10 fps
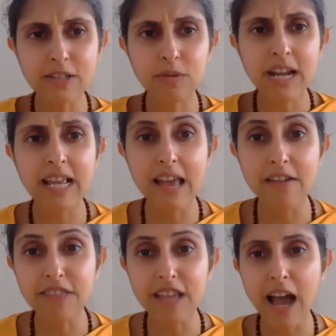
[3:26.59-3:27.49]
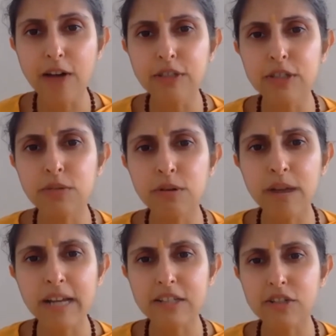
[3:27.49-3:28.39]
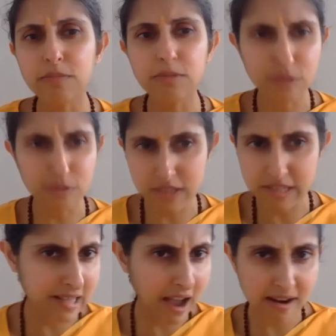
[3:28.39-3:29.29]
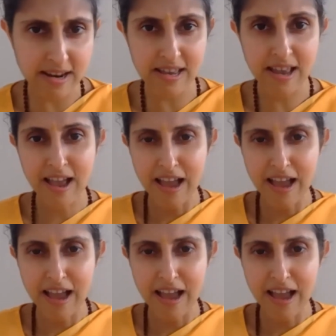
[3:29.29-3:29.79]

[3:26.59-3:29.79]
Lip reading: When I left the house, you were wearing such a beautiful sari